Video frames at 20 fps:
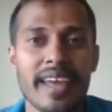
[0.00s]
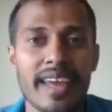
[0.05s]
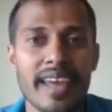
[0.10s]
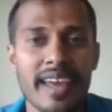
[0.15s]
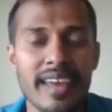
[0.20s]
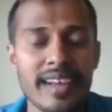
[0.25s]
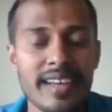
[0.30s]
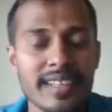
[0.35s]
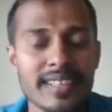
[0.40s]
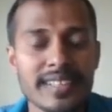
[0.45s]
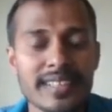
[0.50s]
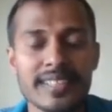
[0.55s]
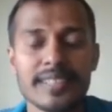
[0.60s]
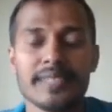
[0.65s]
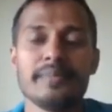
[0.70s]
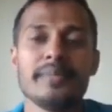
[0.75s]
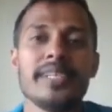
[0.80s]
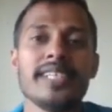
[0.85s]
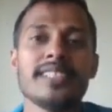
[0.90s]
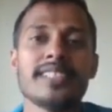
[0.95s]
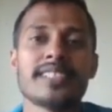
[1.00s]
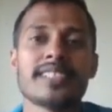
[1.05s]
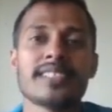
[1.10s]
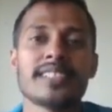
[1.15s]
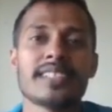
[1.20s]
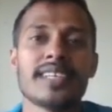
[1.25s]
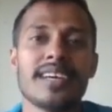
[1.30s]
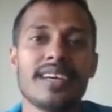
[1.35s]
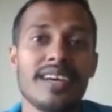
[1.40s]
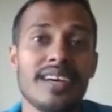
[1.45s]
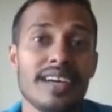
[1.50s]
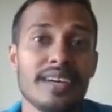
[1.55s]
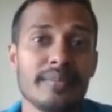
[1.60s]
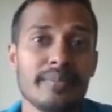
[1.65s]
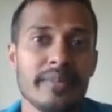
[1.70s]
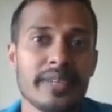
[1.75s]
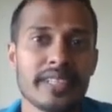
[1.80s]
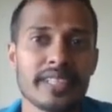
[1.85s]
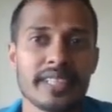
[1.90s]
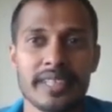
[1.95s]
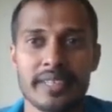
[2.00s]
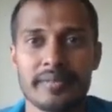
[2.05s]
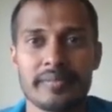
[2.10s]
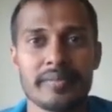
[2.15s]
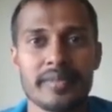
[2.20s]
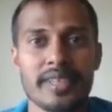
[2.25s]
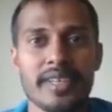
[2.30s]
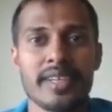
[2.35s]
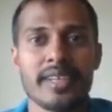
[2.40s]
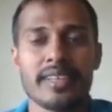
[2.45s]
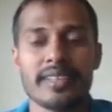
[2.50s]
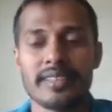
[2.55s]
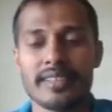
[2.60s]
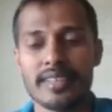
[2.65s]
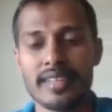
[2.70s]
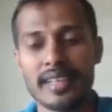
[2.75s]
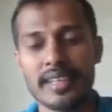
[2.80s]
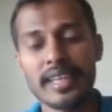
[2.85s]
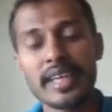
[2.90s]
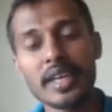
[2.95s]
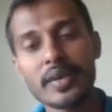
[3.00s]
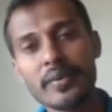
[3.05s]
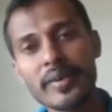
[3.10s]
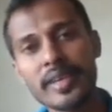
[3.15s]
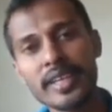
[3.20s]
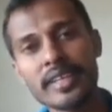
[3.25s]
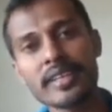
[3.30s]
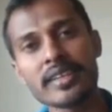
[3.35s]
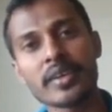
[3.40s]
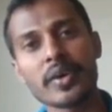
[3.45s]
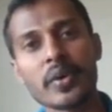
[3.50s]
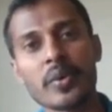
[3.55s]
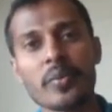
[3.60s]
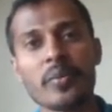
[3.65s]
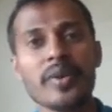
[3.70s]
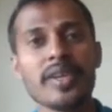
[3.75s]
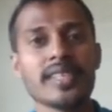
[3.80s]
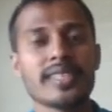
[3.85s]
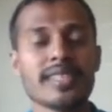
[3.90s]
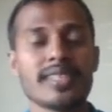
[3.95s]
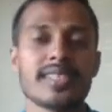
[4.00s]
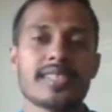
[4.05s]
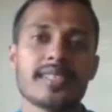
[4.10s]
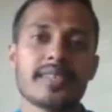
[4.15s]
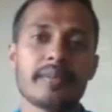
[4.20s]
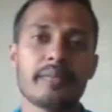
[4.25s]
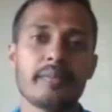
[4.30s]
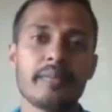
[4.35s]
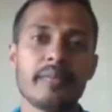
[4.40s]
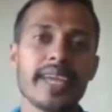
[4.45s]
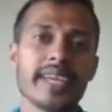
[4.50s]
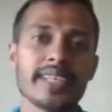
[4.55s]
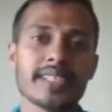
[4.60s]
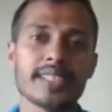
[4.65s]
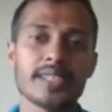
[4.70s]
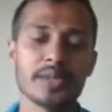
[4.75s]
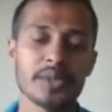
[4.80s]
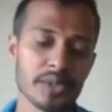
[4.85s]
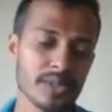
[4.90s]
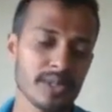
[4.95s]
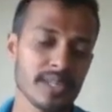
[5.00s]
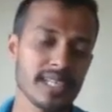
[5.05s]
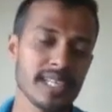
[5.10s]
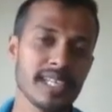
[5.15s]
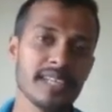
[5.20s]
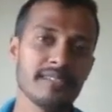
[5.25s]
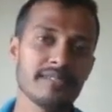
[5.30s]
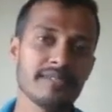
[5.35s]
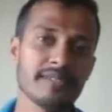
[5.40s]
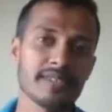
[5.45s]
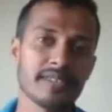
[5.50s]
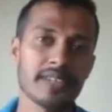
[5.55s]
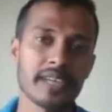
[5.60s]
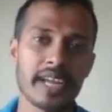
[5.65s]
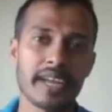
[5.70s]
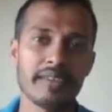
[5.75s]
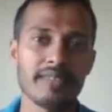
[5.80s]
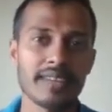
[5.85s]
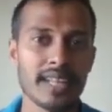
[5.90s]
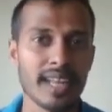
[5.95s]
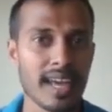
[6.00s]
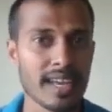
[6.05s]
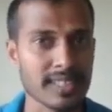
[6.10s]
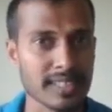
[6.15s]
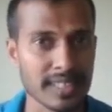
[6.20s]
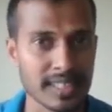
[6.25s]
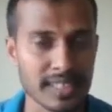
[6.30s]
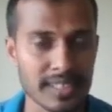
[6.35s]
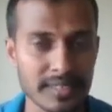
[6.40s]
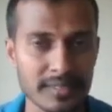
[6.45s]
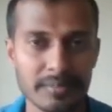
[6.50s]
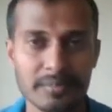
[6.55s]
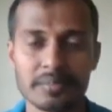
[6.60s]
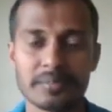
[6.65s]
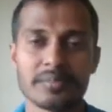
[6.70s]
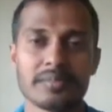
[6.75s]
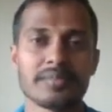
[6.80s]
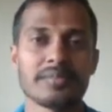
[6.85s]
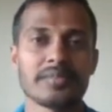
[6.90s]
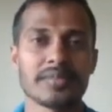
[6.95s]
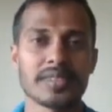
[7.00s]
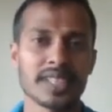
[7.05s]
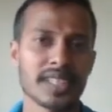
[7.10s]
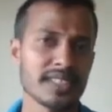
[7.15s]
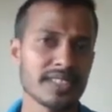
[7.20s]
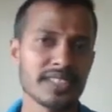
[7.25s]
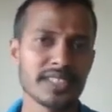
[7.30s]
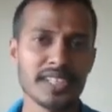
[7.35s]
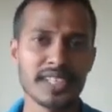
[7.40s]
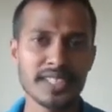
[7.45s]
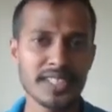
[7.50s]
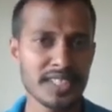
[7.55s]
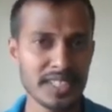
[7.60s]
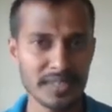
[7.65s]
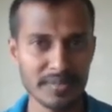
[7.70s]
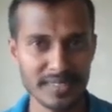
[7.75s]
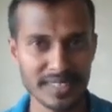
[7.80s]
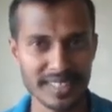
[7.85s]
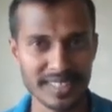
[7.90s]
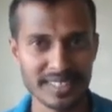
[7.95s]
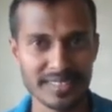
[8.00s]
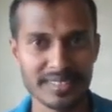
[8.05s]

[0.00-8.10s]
Elixir means amrita, the liquid which makes you to live for everlasting. Chiranjeevi.